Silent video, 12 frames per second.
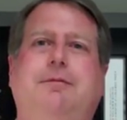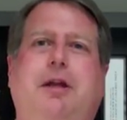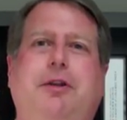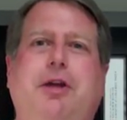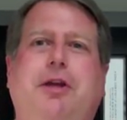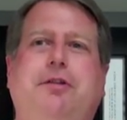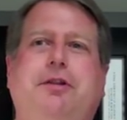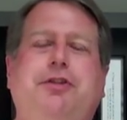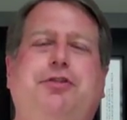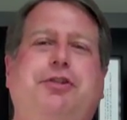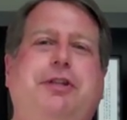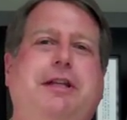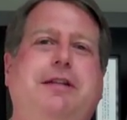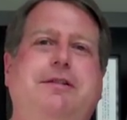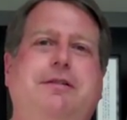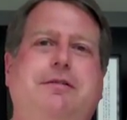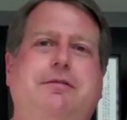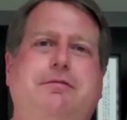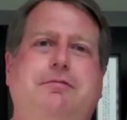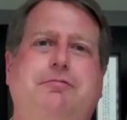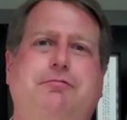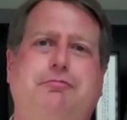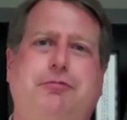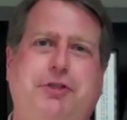Another interesting
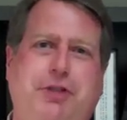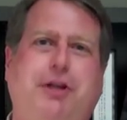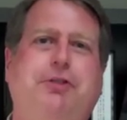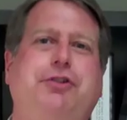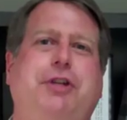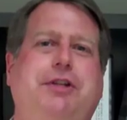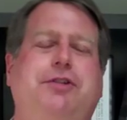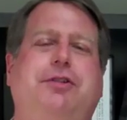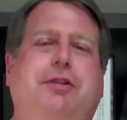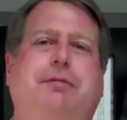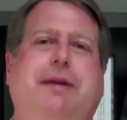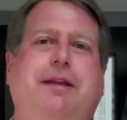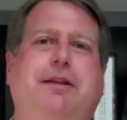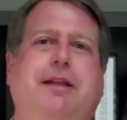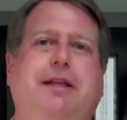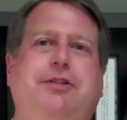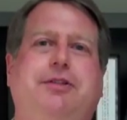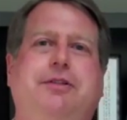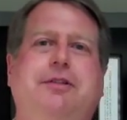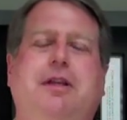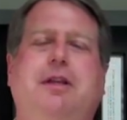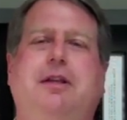subtle change to the regulation,